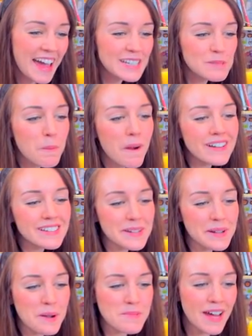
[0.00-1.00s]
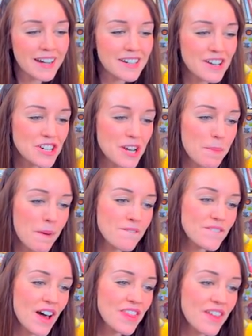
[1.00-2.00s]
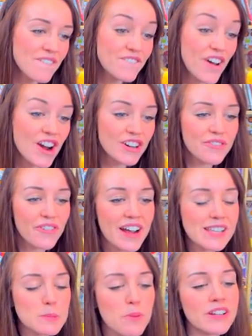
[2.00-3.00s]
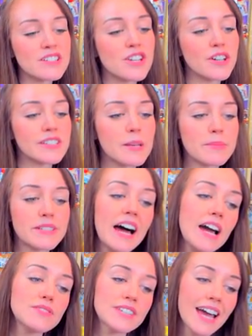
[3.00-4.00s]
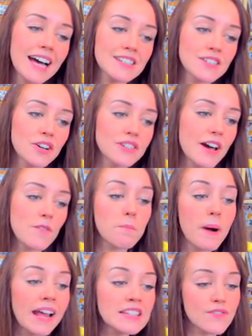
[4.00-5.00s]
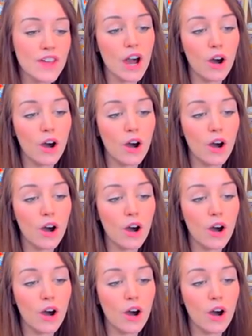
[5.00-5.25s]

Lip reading: experience the companionship and fun that furry friends bring to your Sims' lives. Cats and dogs have minds of their